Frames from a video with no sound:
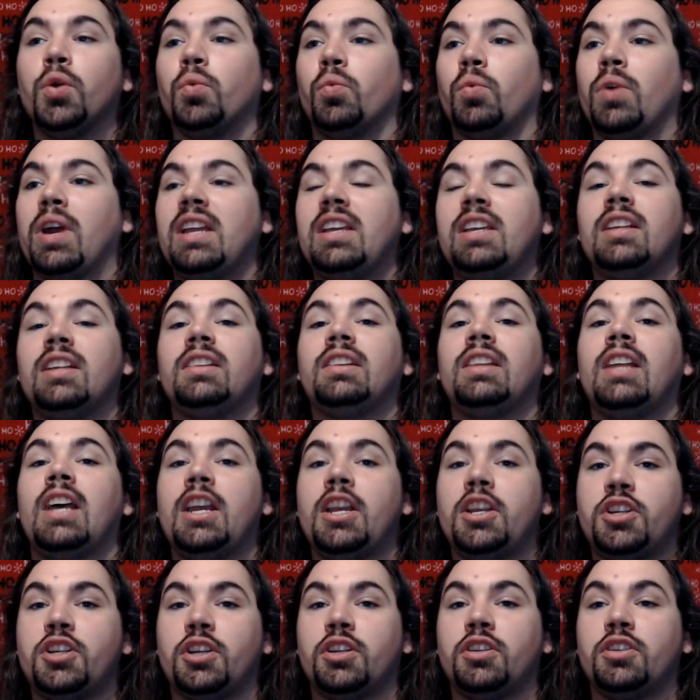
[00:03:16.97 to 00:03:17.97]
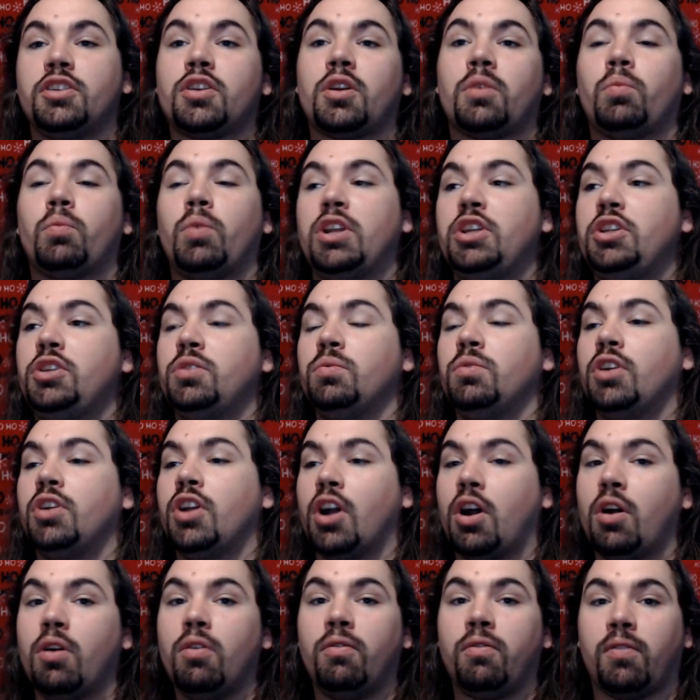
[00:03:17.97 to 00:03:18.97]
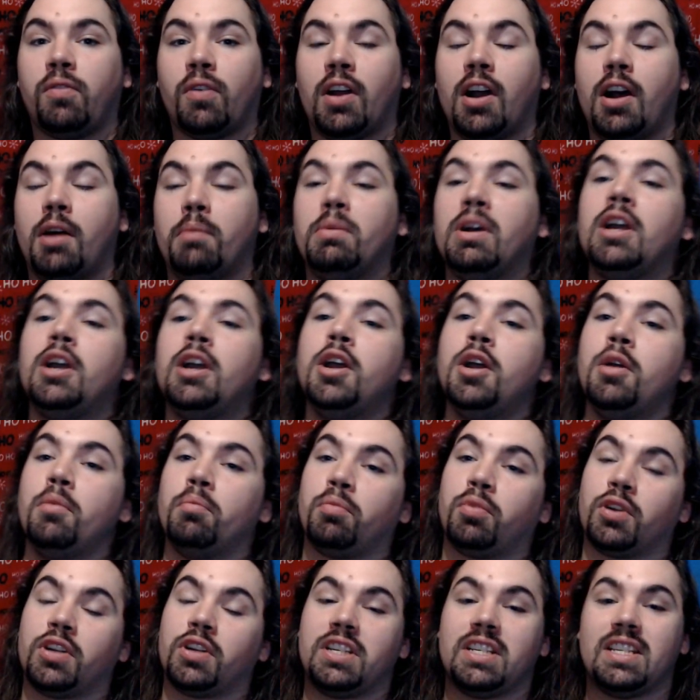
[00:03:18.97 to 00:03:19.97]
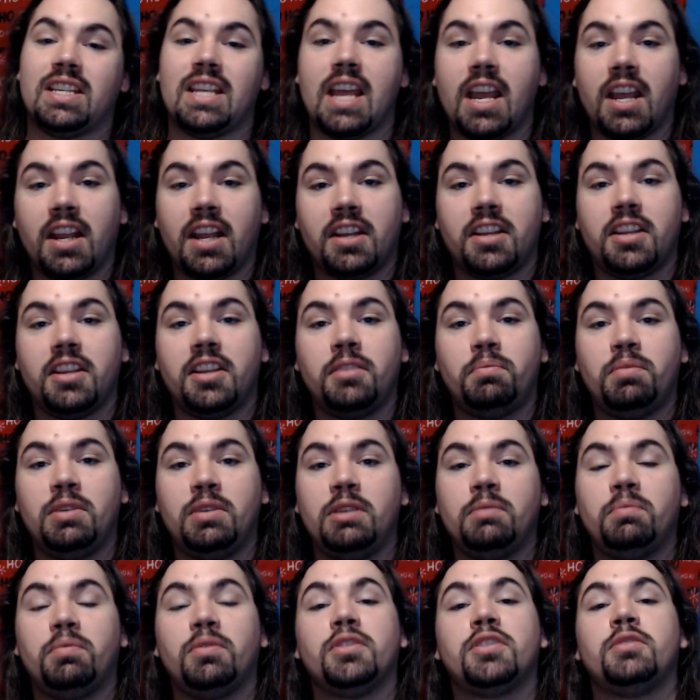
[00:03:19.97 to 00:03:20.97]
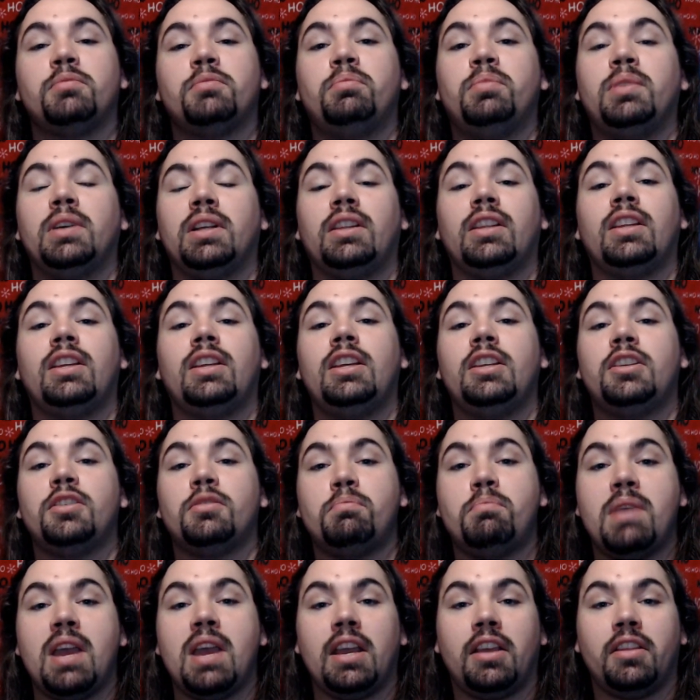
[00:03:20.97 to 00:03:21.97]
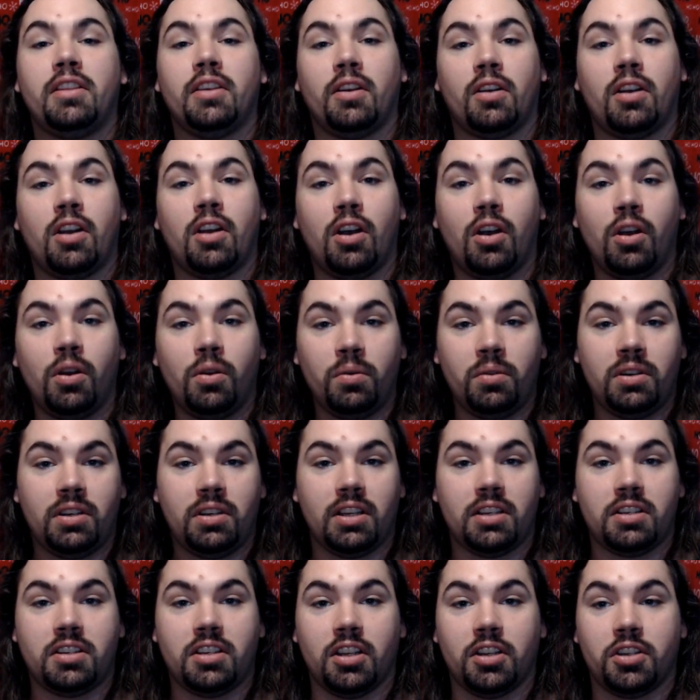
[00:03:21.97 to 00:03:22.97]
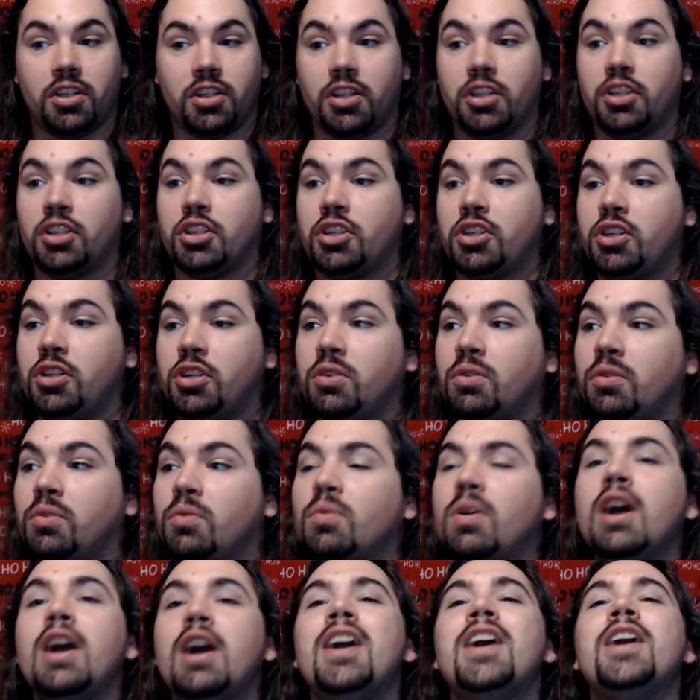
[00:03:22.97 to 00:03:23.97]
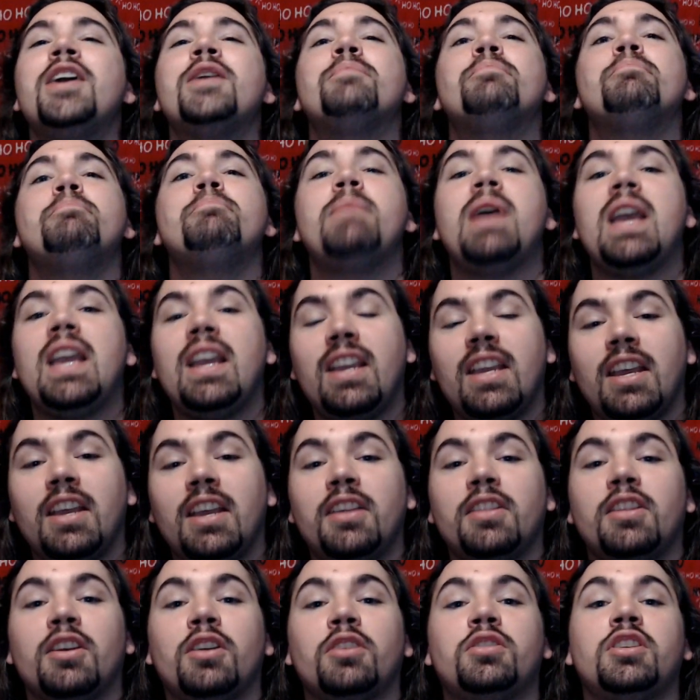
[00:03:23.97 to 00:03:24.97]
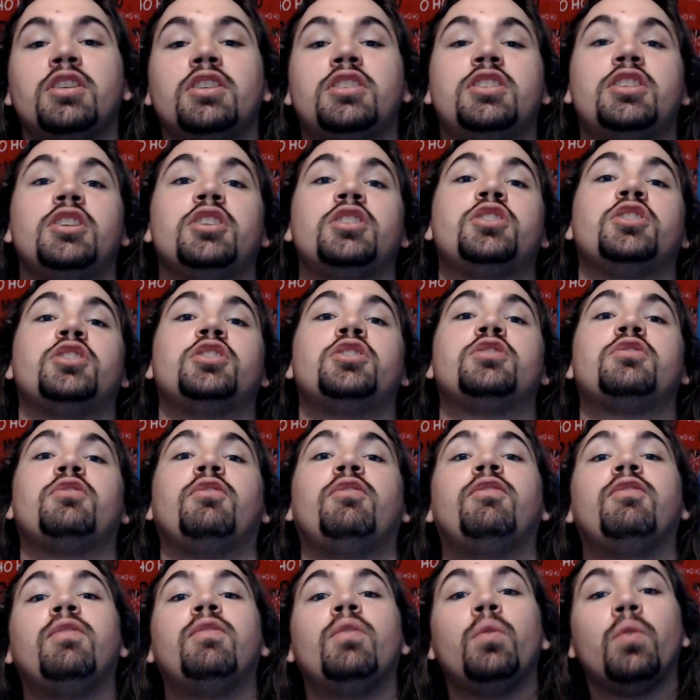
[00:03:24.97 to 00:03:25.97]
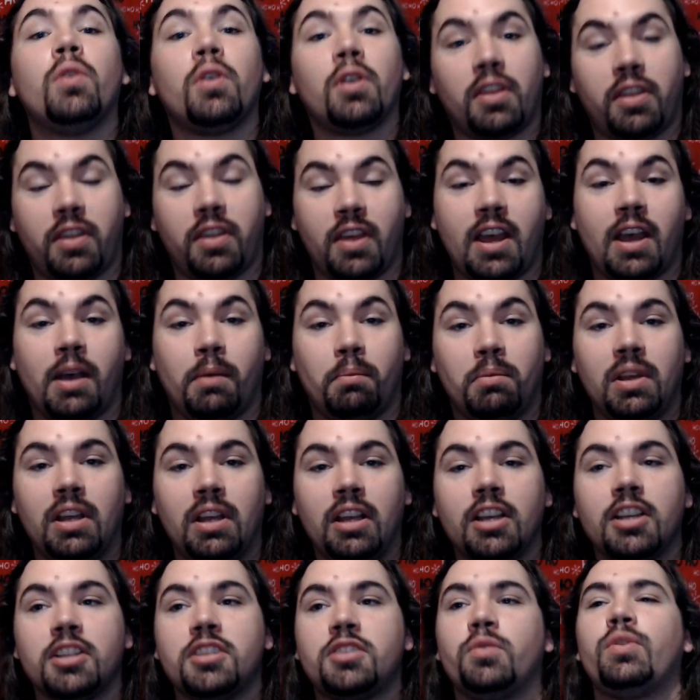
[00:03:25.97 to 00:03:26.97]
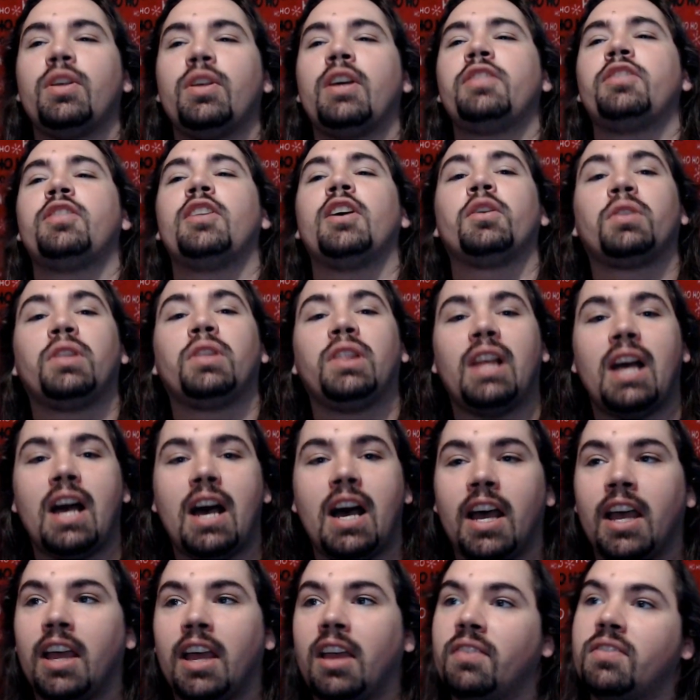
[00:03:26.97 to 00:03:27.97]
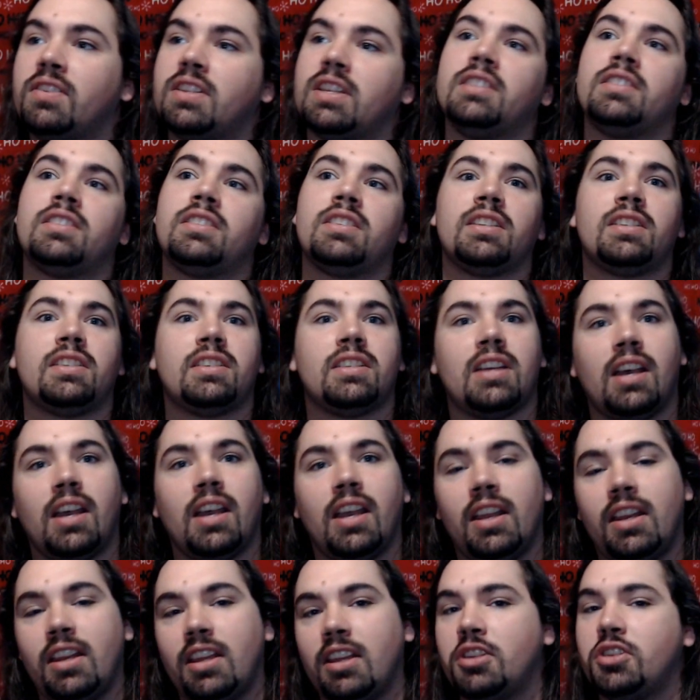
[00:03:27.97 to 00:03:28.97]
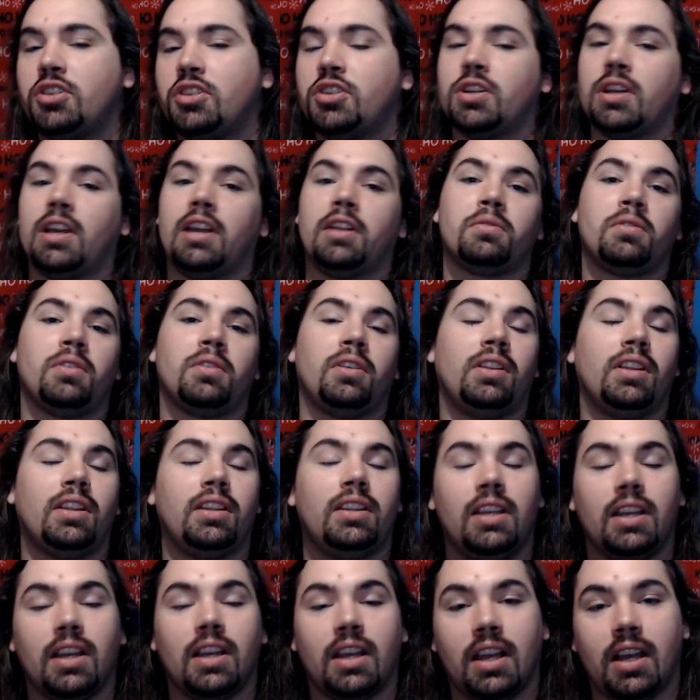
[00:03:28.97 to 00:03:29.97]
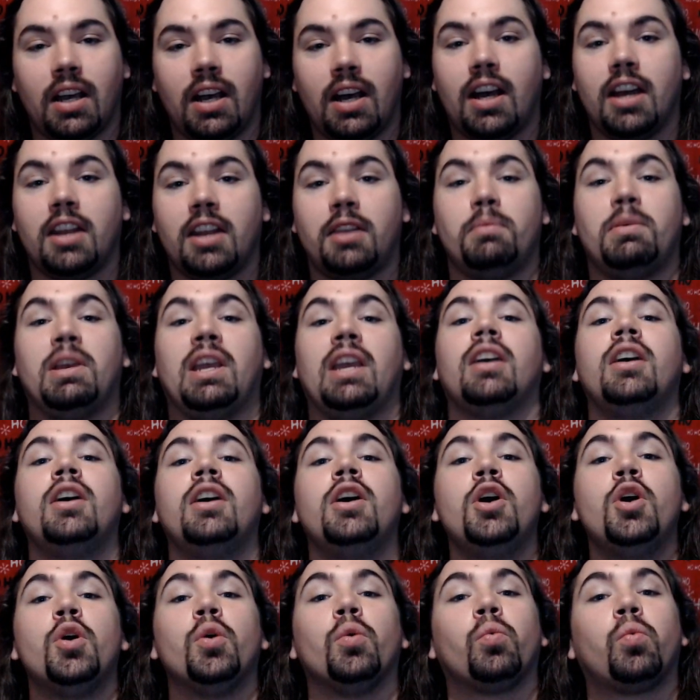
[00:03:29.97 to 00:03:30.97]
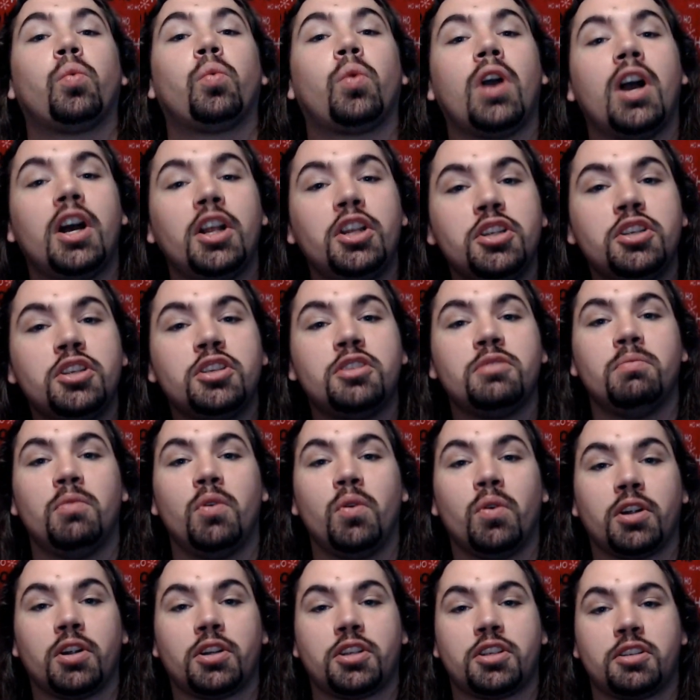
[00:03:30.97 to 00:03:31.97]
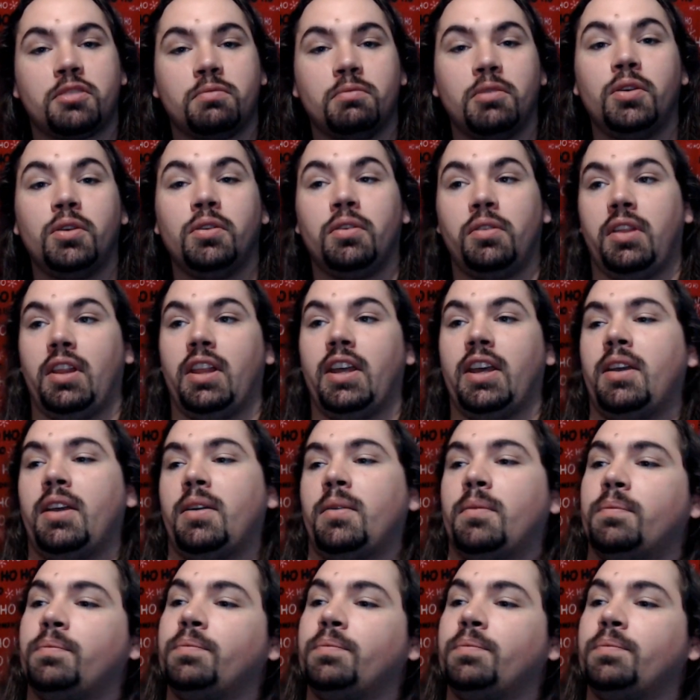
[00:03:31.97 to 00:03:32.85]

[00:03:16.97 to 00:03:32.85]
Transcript: Regulations are when you go from protecting people's ability to make their own decisions to making their decisions for them so that their lives and society in general and the economy runs more smoothly.